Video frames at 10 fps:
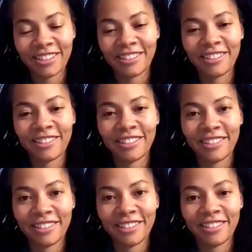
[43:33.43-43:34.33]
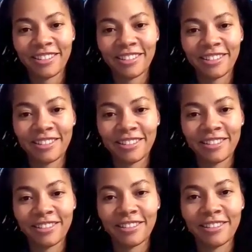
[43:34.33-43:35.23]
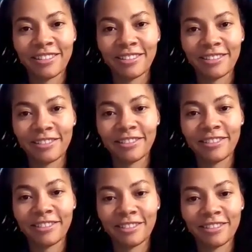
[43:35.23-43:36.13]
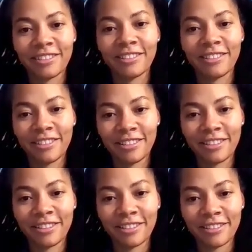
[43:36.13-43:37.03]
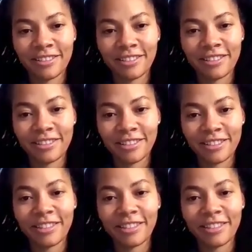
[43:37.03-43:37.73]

The person shown says nothing.